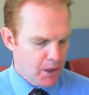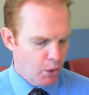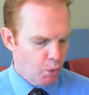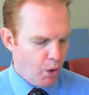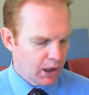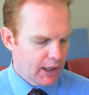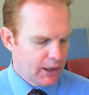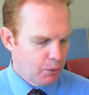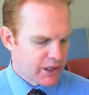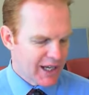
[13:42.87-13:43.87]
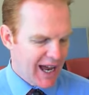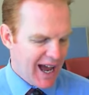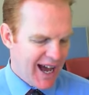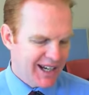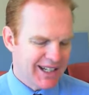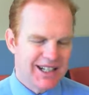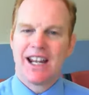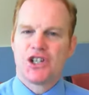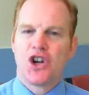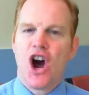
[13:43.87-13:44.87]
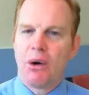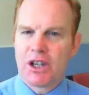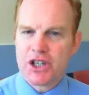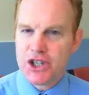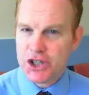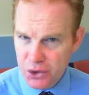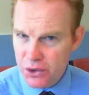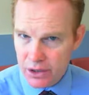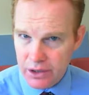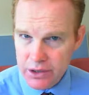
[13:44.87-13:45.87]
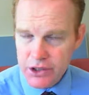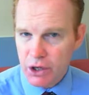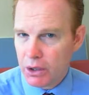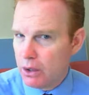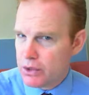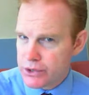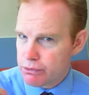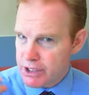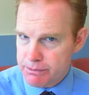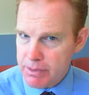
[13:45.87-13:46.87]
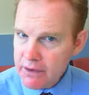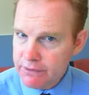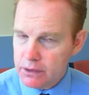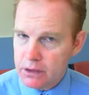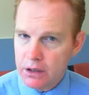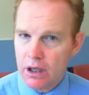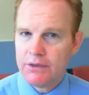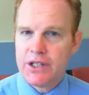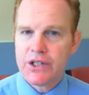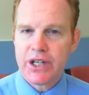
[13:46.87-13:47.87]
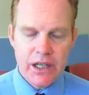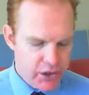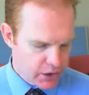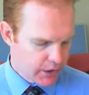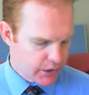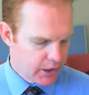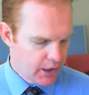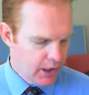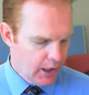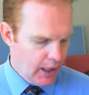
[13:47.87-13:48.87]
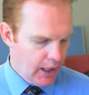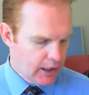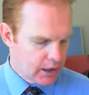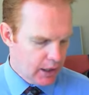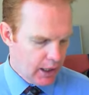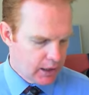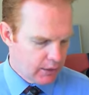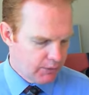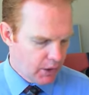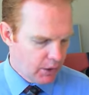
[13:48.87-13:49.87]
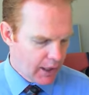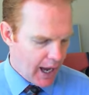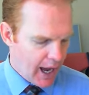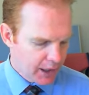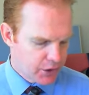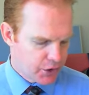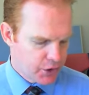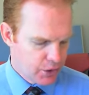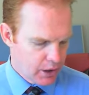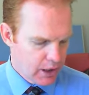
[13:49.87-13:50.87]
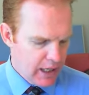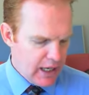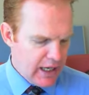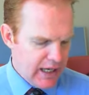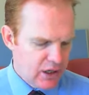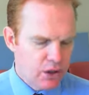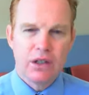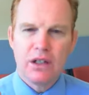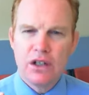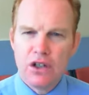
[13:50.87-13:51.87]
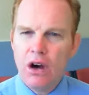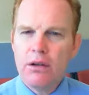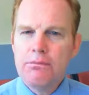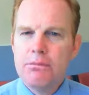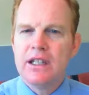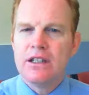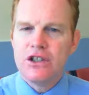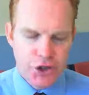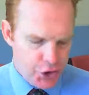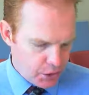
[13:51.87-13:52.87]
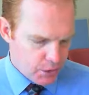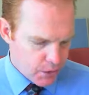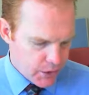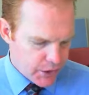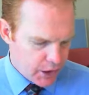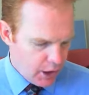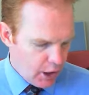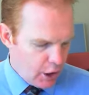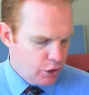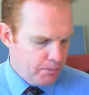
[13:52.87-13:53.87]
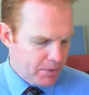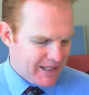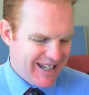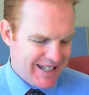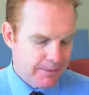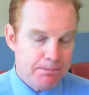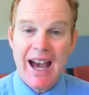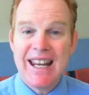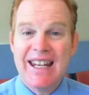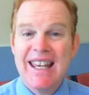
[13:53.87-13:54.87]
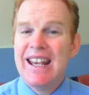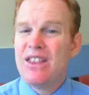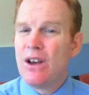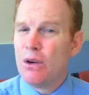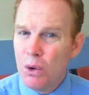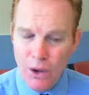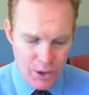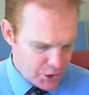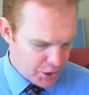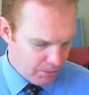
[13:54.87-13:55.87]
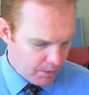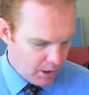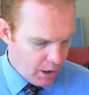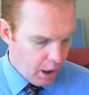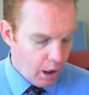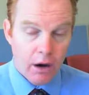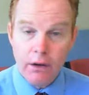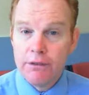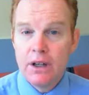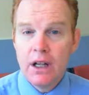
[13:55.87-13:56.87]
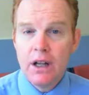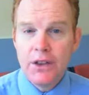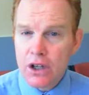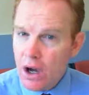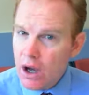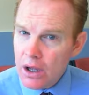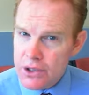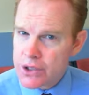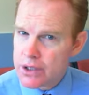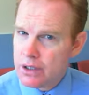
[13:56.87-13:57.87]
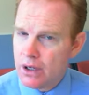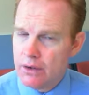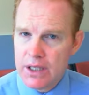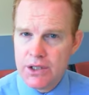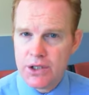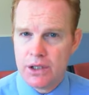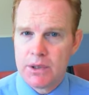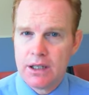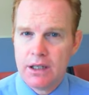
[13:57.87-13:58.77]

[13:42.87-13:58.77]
while he was an ardent and untiring student, so he was respectful of his teachers and a very ardent student, he could not be induced to participate in the worship of the gods of Egypt.